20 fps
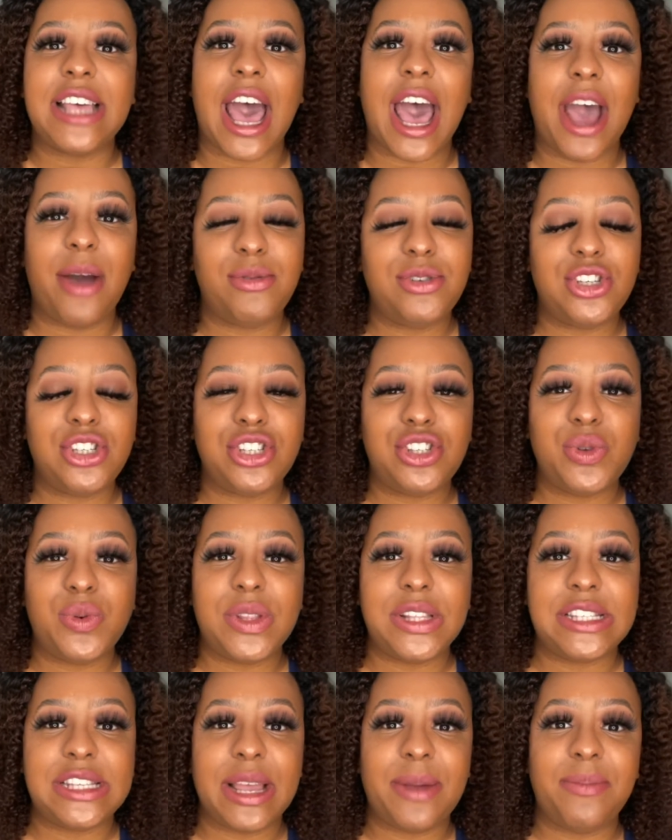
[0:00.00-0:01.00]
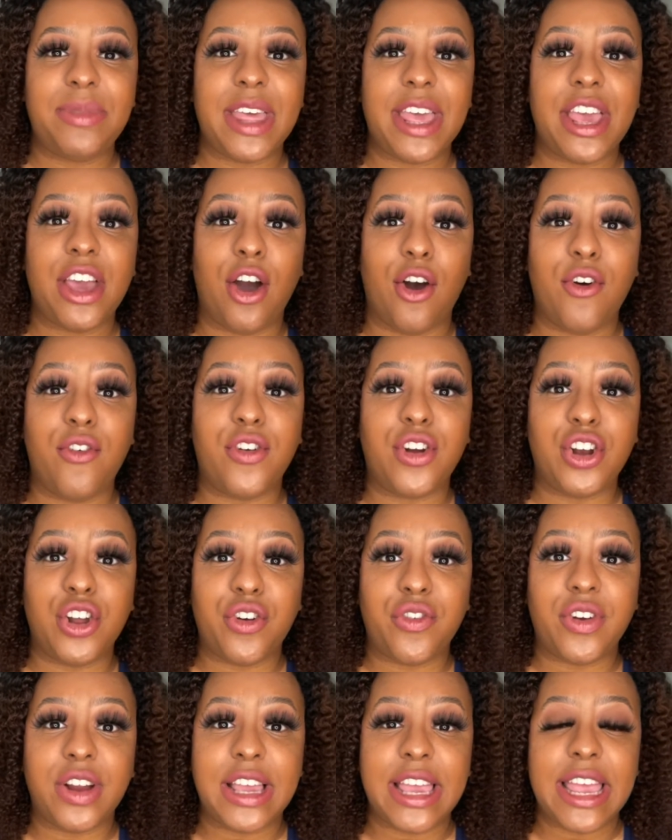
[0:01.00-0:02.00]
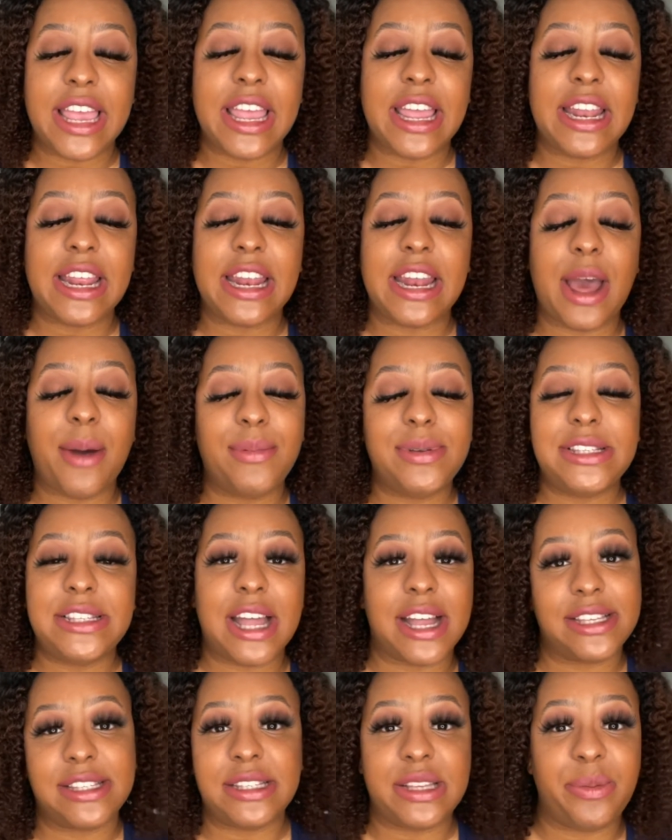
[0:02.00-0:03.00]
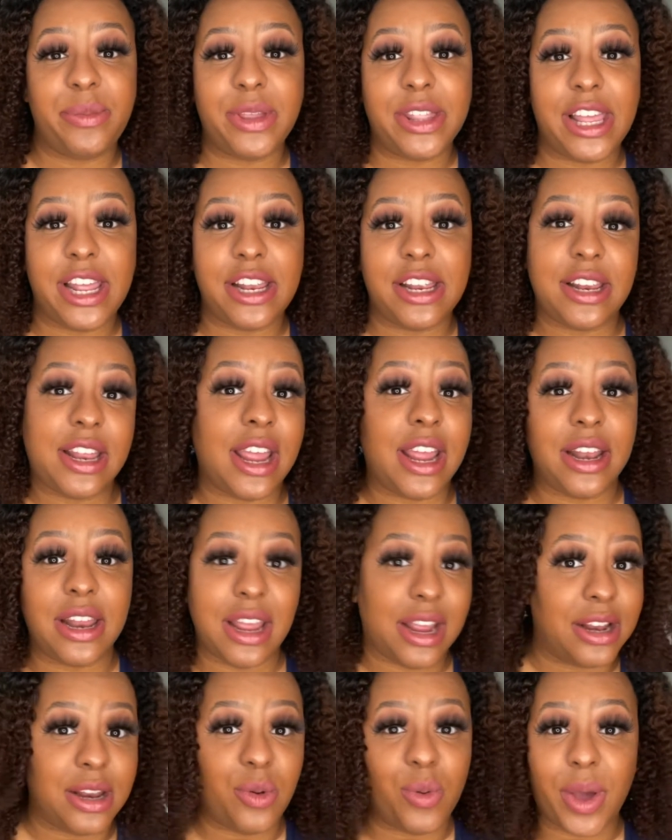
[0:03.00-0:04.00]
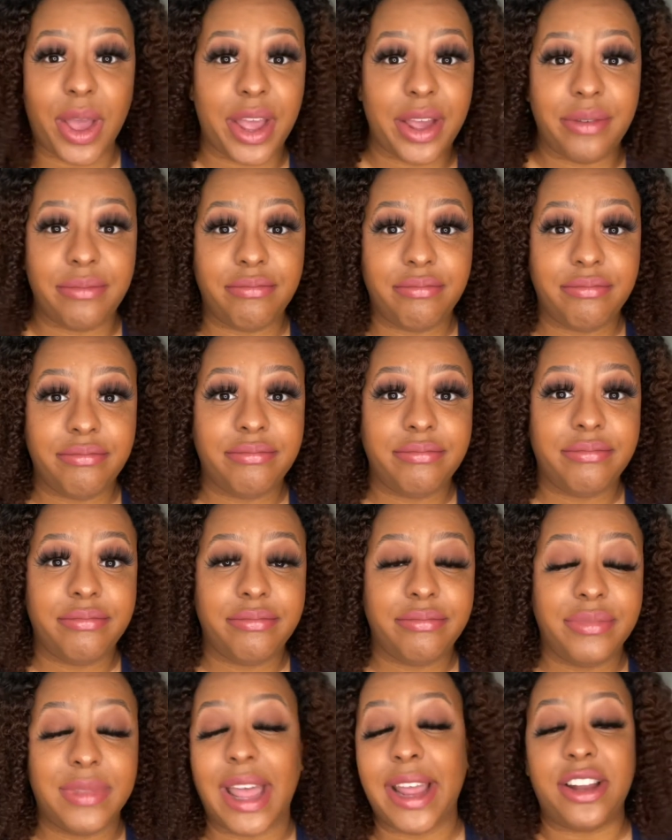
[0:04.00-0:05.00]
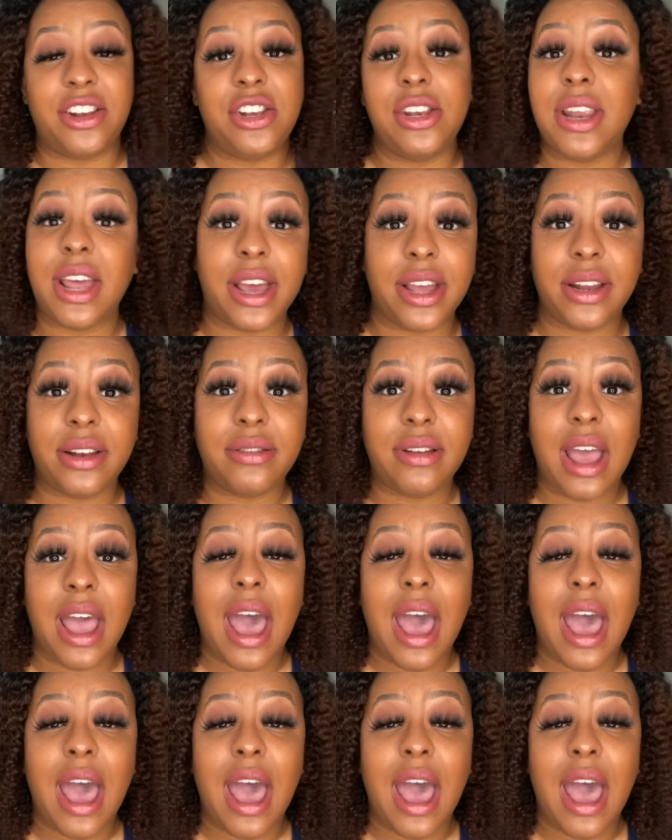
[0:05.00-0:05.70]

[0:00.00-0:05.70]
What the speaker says: I was just doing the same thing over and over again and I was not stimulated in any way. Like, none.